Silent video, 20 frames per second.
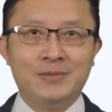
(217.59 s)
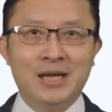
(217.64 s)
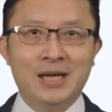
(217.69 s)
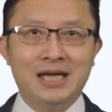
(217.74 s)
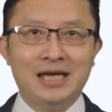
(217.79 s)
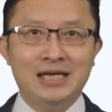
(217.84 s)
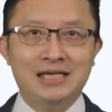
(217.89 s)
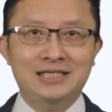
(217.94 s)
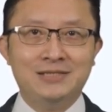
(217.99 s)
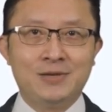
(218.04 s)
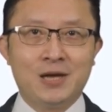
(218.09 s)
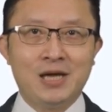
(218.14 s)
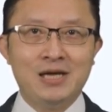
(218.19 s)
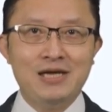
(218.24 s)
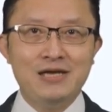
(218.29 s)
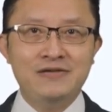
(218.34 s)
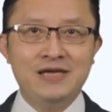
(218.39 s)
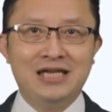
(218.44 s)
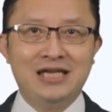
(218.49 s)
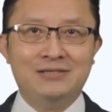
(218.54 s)
making smart
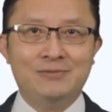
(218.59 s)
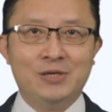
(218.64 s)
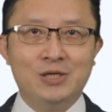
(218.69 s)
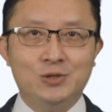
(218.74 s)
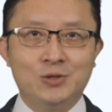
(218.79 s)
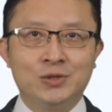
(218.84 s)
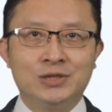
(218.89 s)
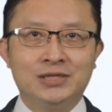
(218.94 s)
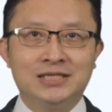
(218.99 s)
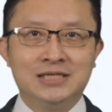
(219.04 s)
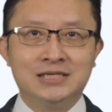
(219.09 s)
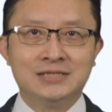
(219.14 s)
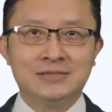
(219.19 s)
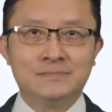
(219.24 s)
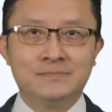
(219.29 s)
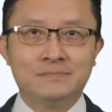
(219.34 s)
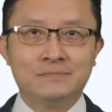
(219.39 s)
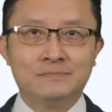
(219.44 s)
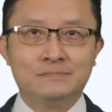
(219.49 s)
investment choices?